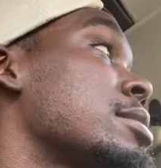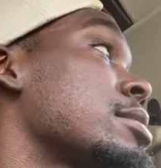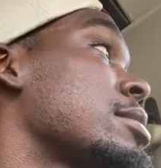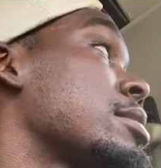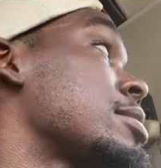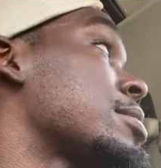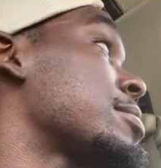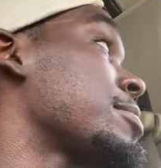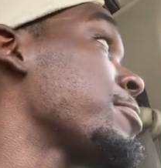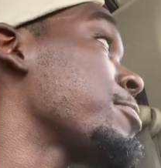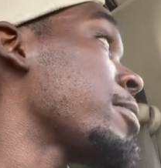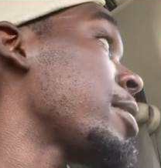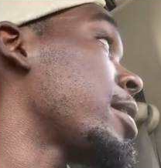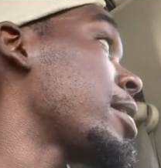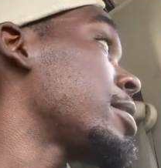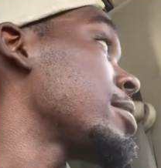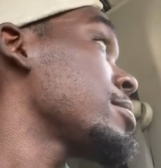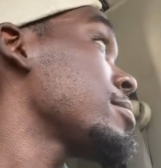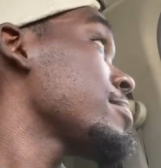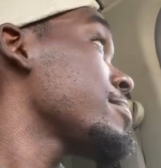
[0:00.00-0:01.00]
Cause the
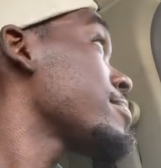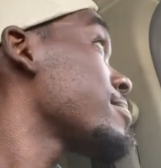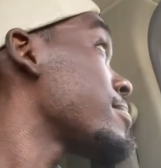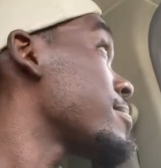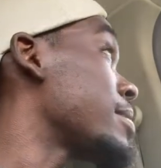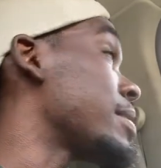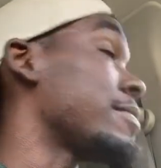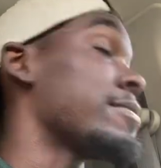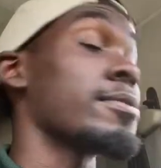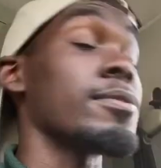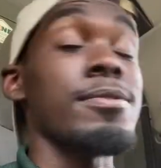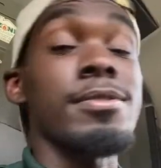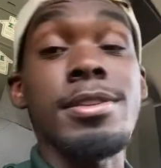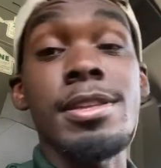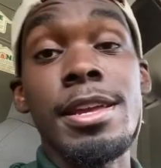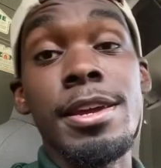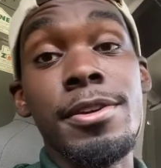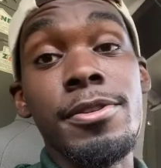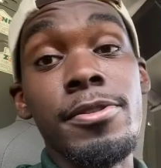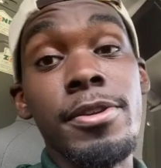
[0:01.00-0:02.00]
rain. Even though
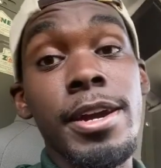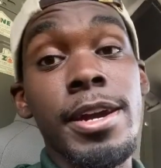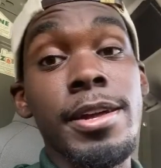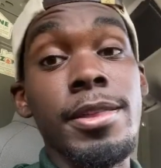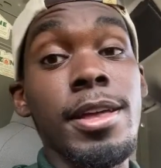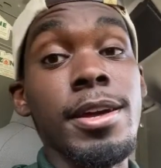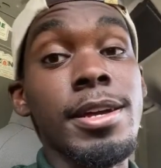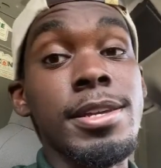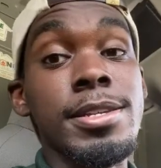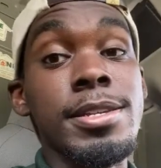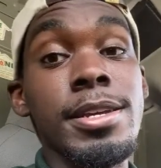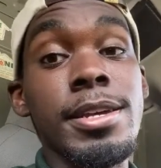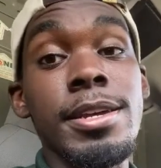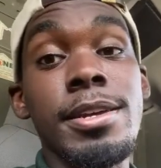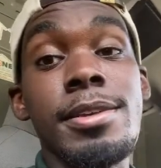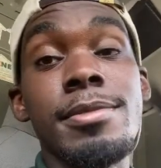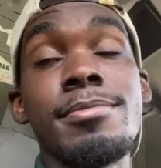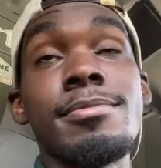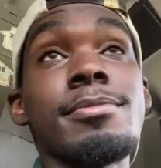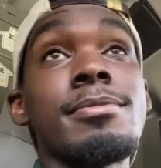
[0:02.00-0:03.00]
it didn't rain, like I
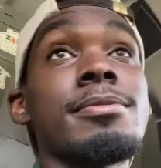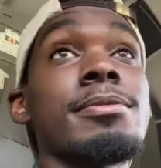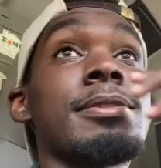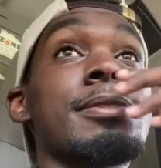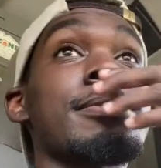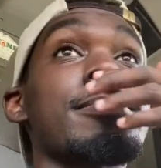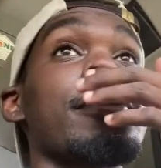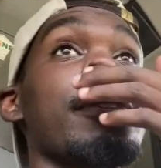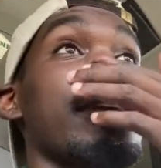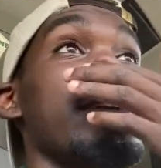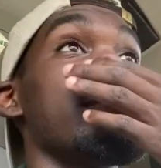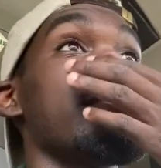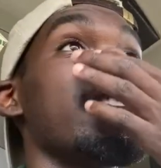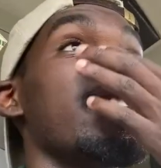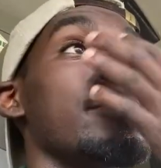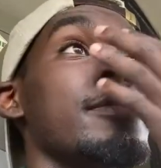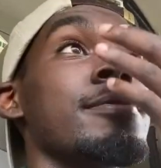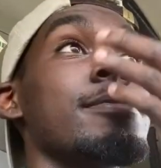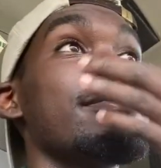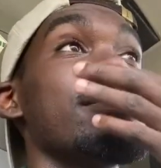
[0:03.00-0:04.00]
said, it's crazy.